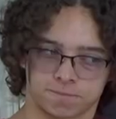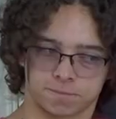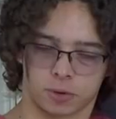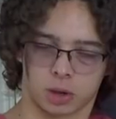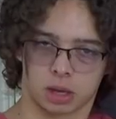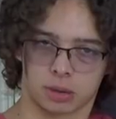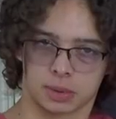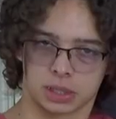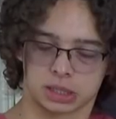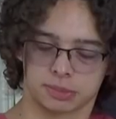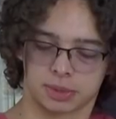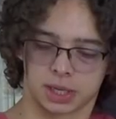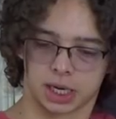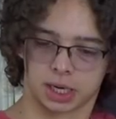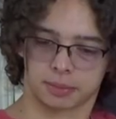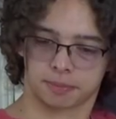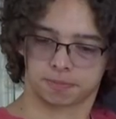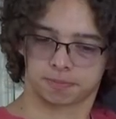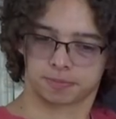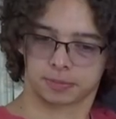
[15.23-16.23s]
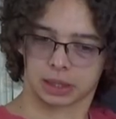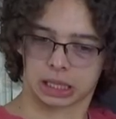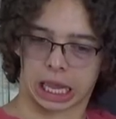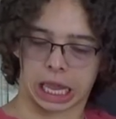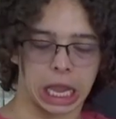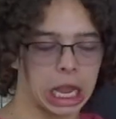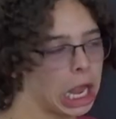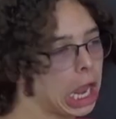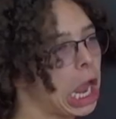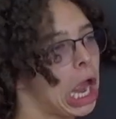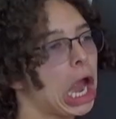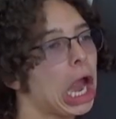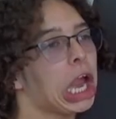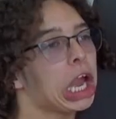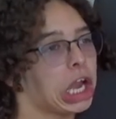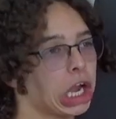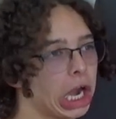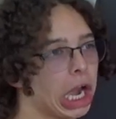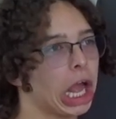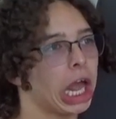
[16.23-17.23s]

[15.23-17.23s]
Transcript: Why am I spinning? You're